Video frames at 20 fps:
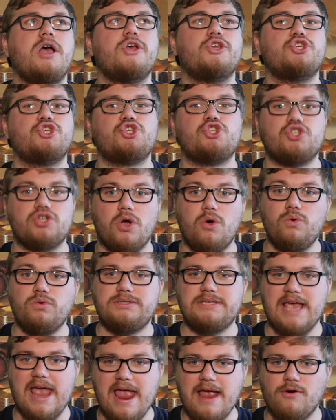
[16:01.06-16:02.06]
so
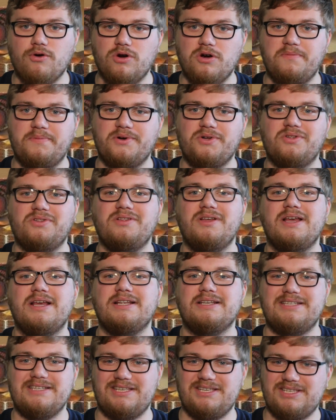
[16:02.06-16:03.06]
terrible,
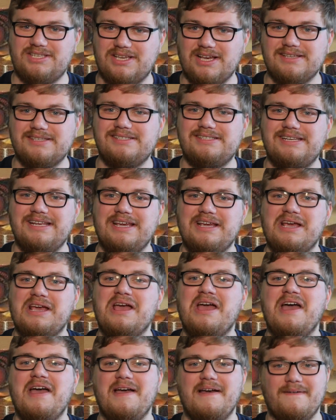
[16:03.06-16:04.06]

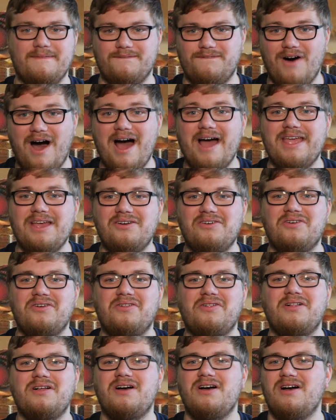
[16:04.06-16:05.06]
disgusting,
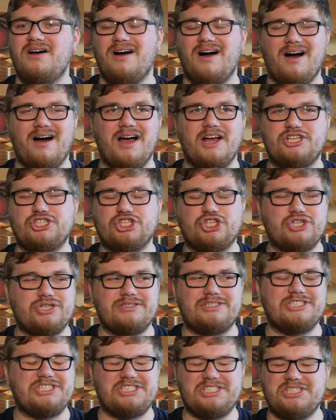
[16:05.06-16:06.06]
vile,
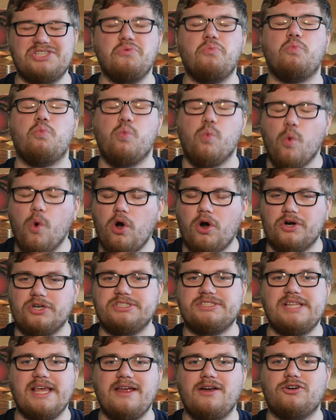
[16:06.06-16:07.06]
just the
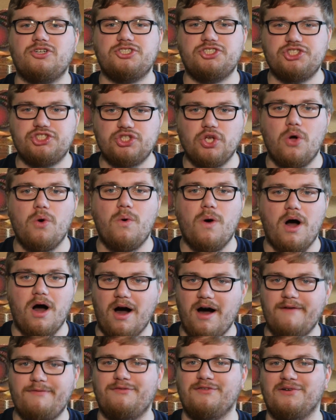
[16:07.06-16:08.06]
worst. They are so
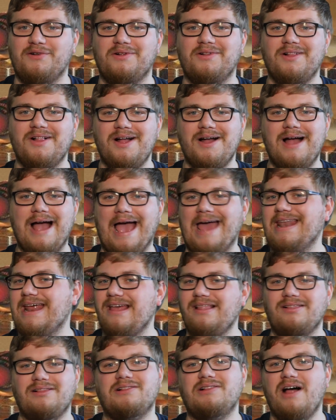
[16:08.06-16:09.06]
awful, and
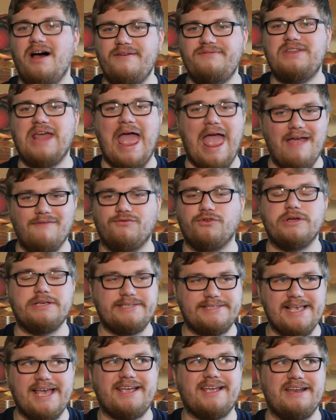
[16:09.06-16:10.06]
I loved every
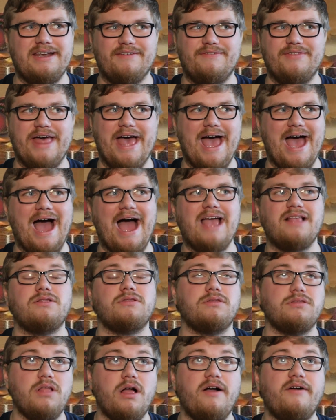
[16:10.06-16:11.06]
second of that. I
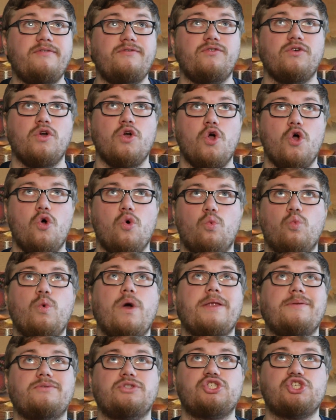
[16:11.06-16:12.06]
love
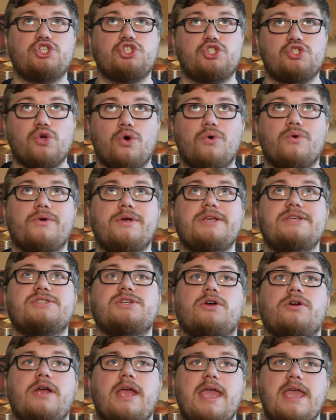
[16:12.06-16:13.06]
when stories
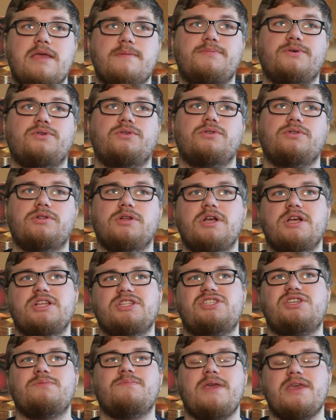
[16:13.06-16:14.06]
are able
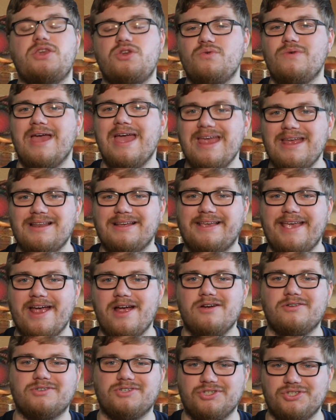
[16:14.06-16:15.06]
to make you hate a
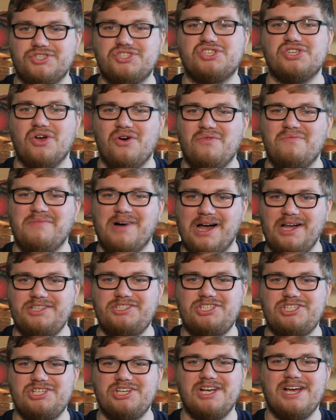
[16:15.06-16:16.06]
character so
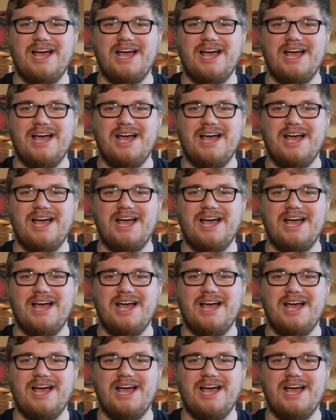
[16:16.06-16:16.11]
much,